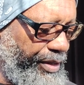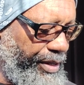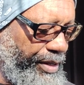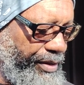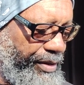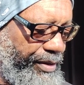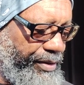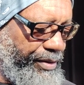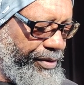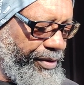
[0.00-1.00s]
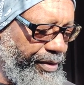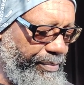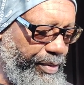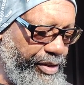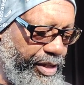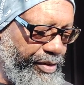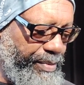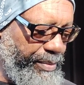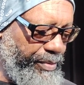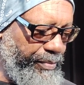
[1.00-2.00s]
and and a bunch of other
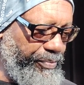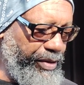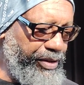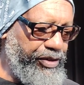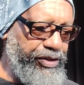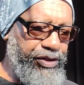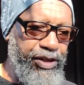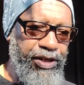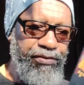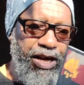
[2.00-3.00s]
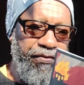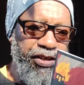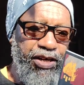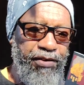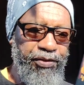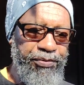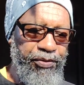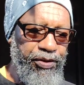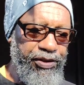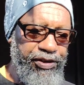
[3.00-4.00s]
people. And this is a, a graphic novel
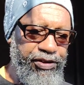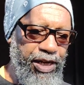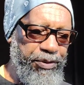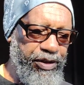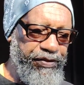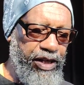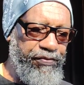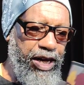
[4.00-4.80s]
on topic of South